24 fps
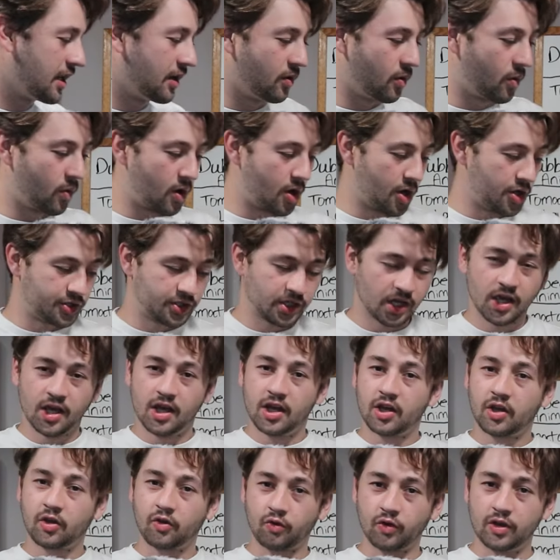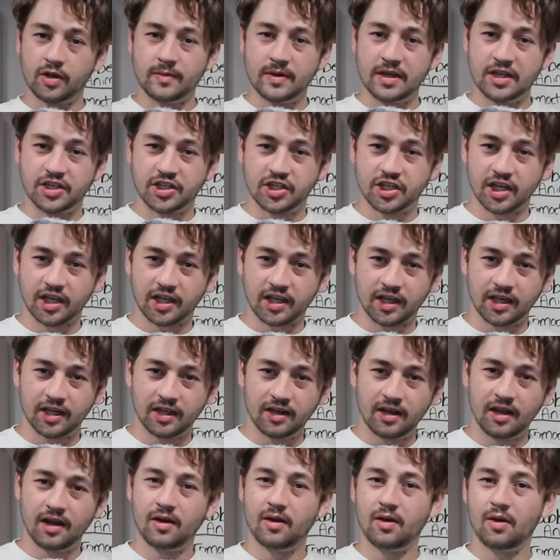it was creamy
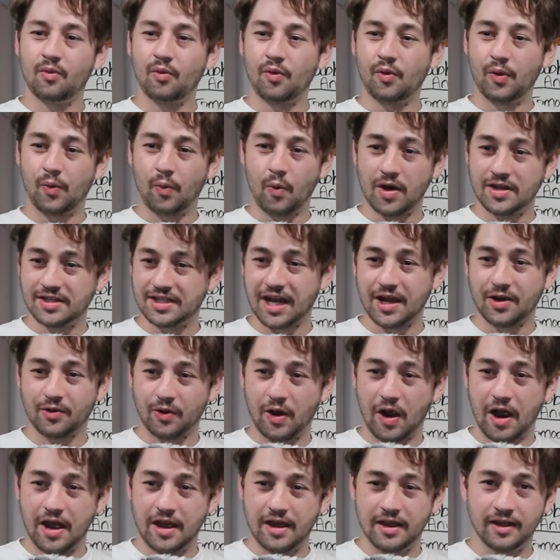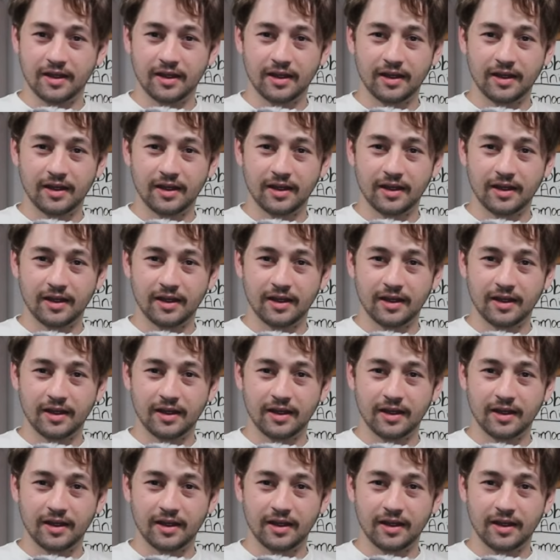chicken. Was I right?